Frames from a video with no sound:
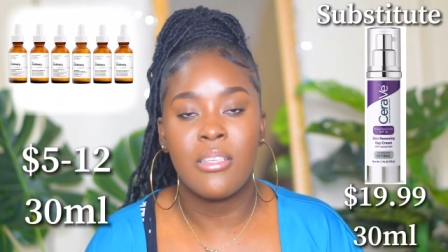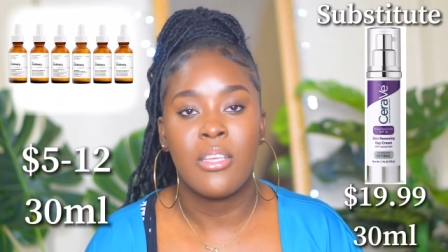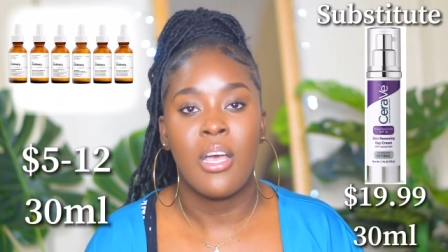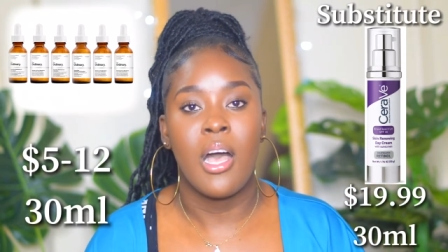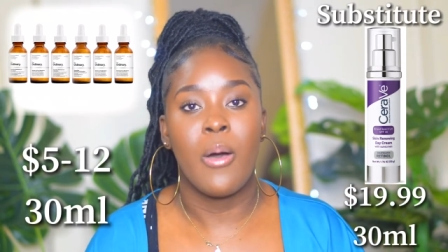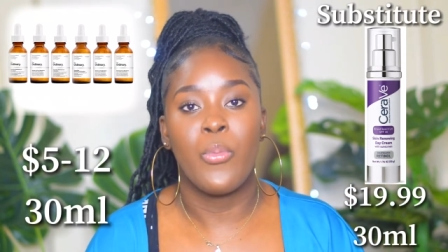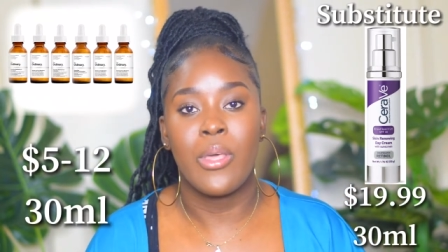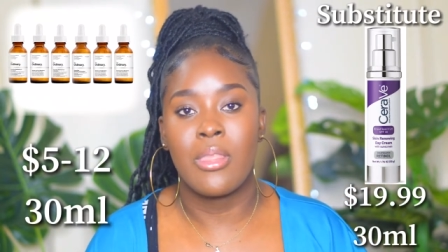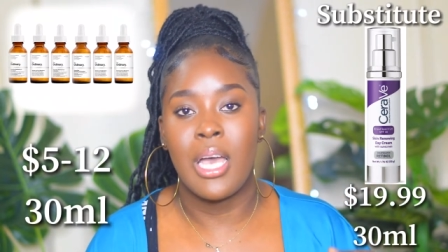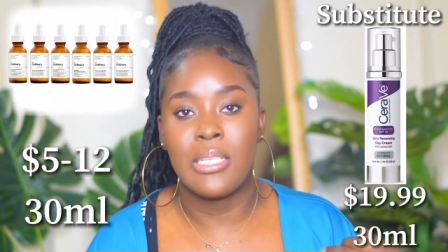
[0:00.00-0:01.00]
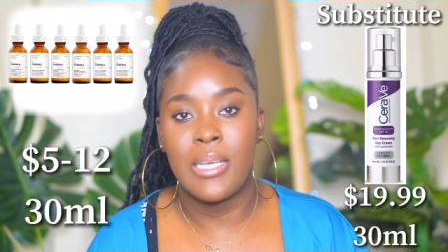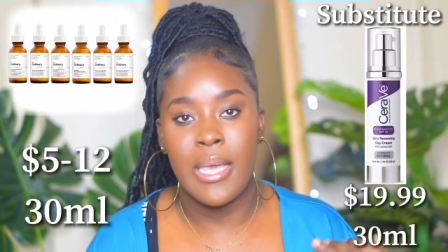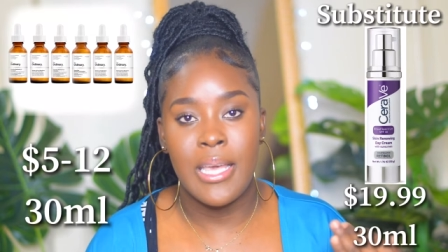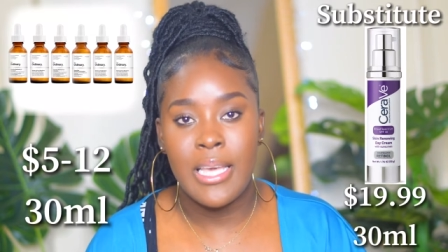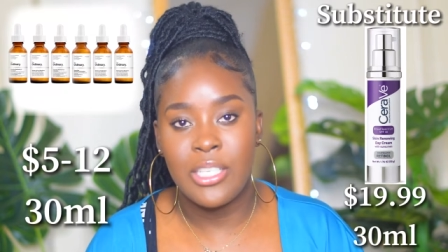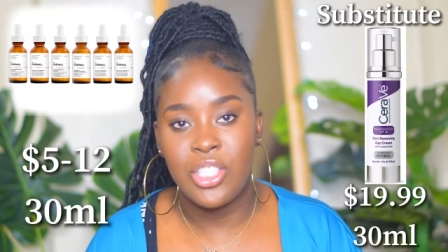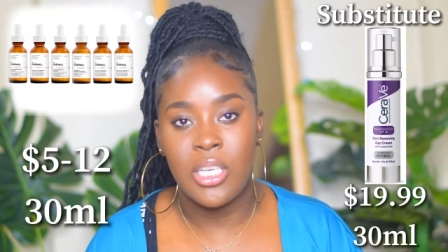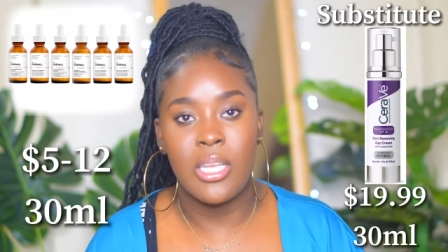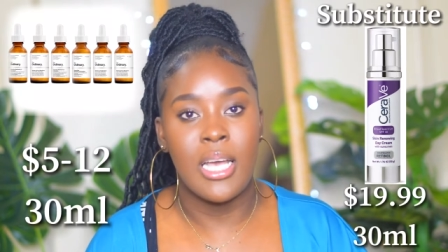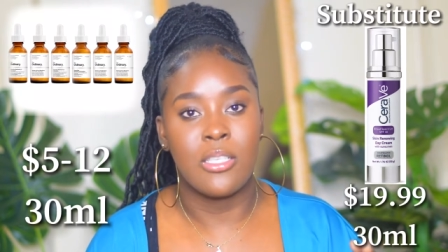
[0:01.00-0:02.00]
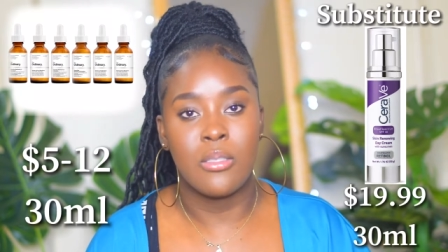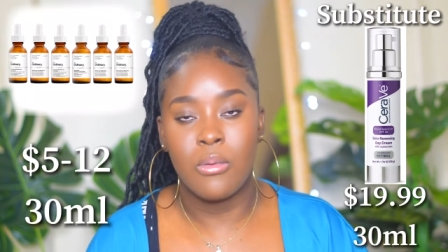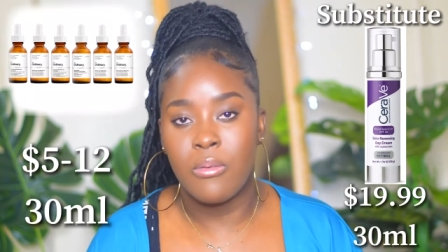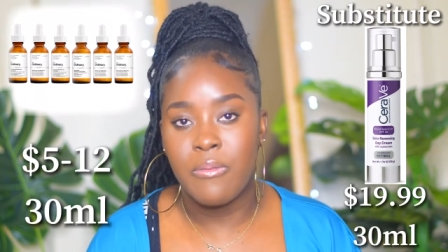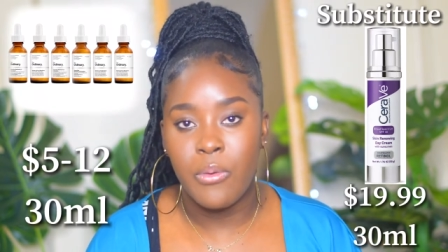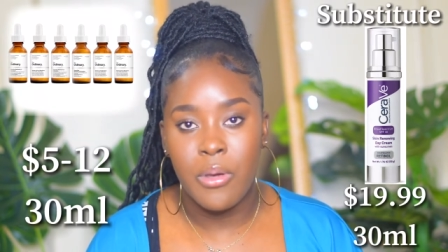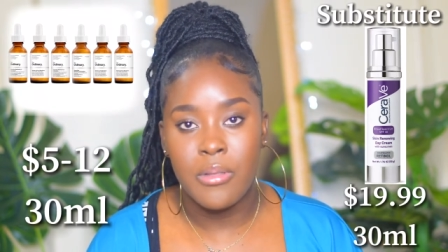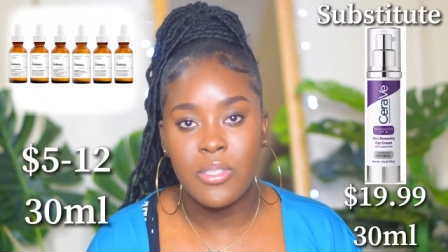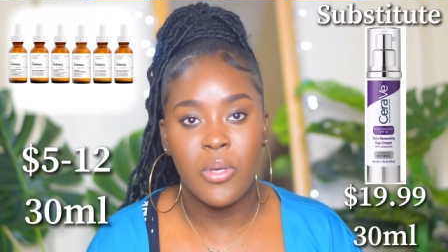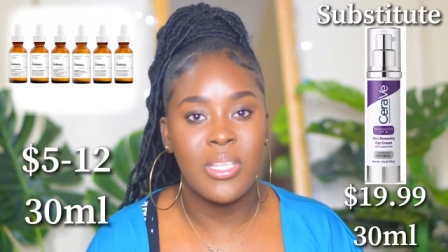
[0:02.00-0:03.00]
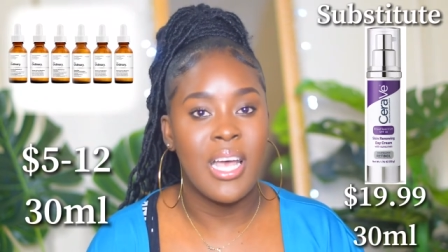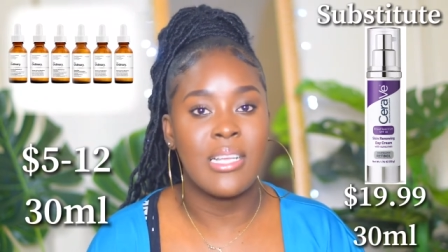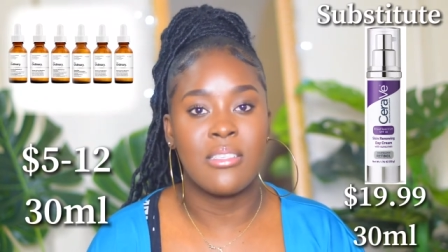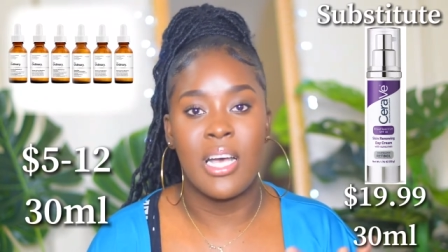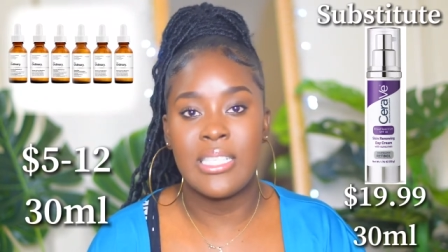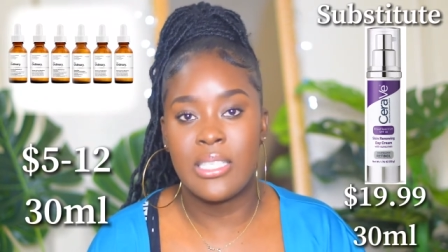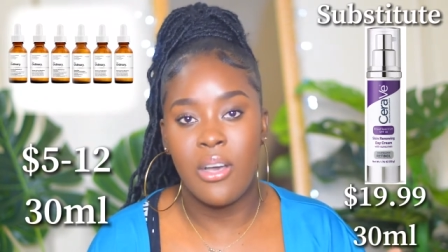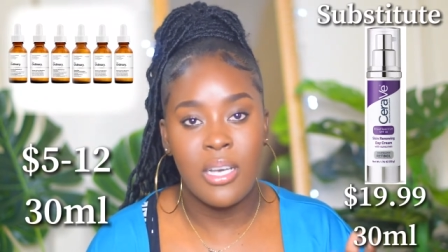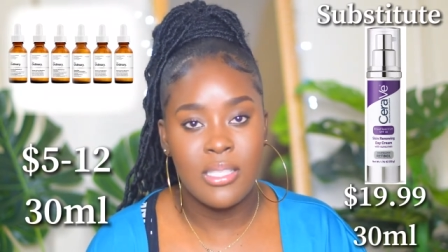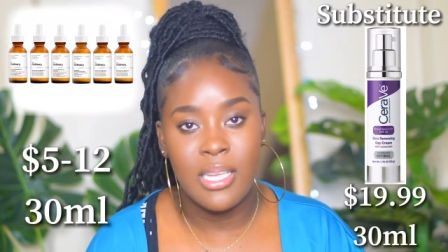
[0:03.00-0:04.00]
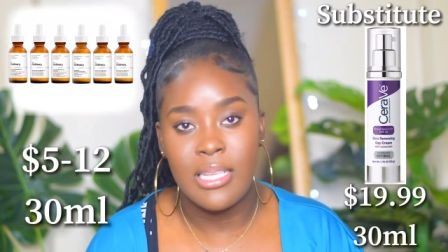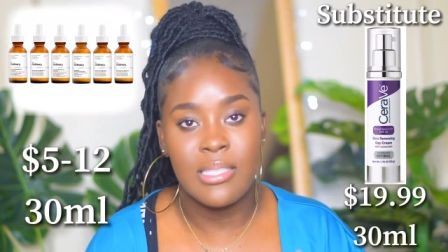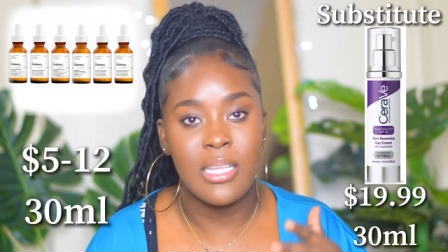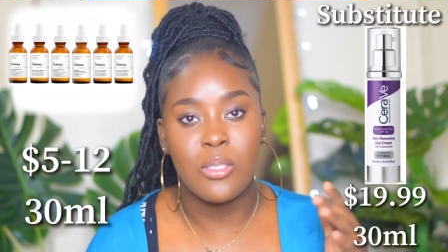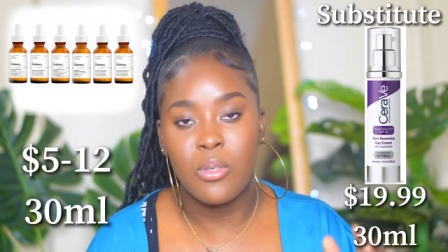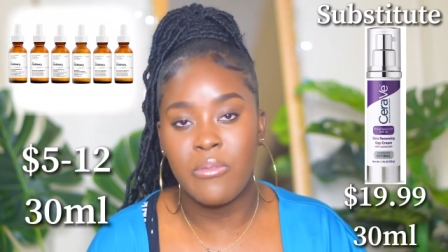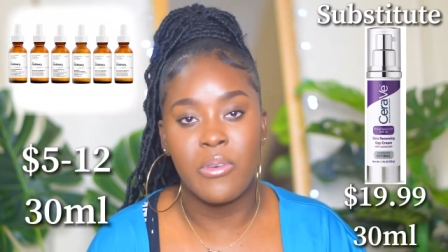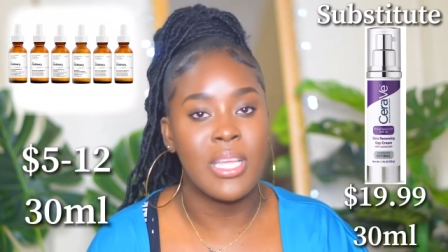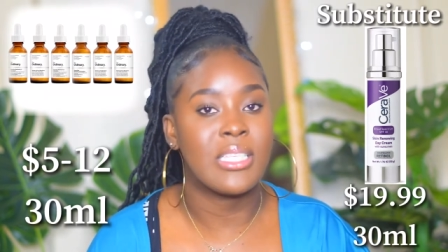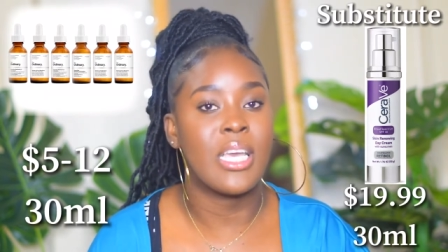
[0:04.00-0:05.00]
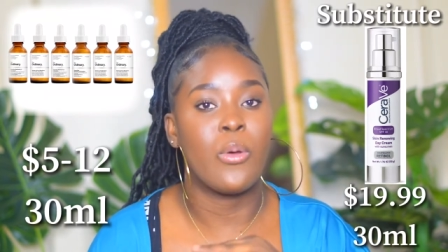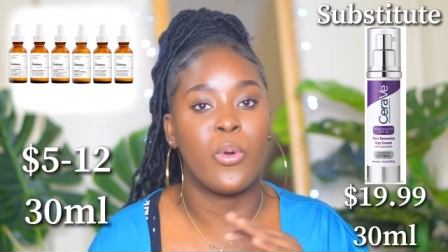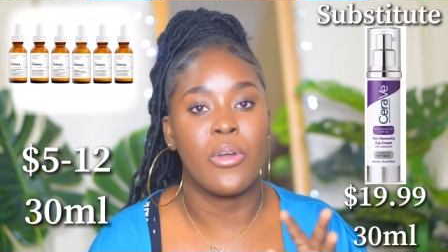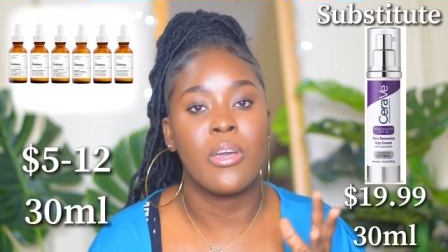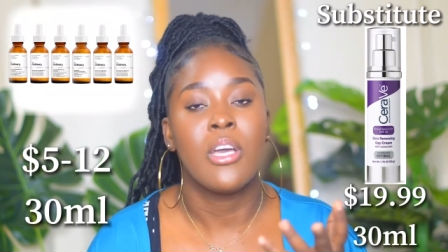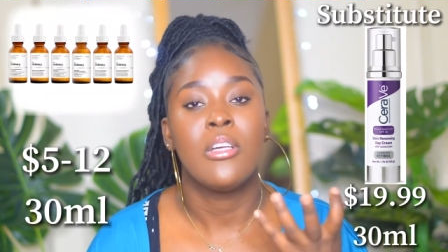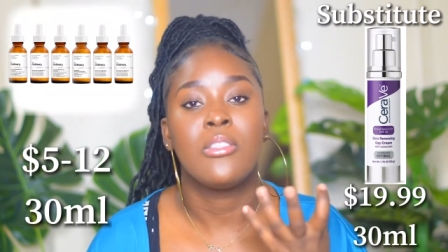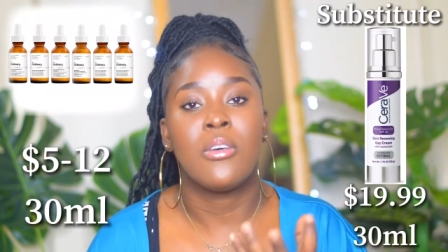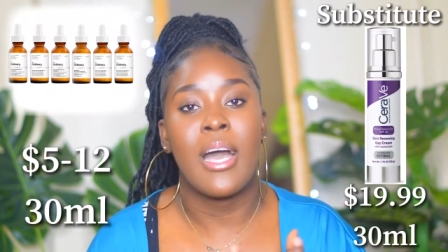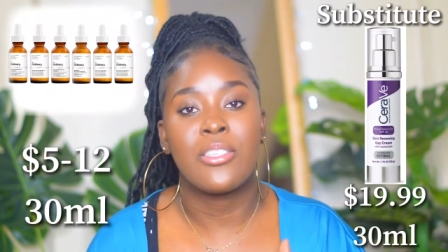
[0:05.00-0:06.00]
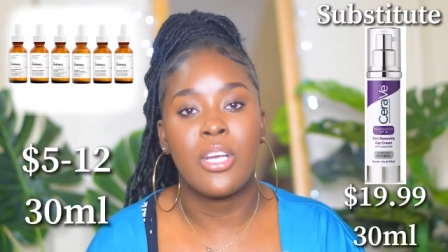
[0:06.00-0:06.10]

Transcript: um, with anti-aging and so forth so it has antioxidants and so forth that can work to actually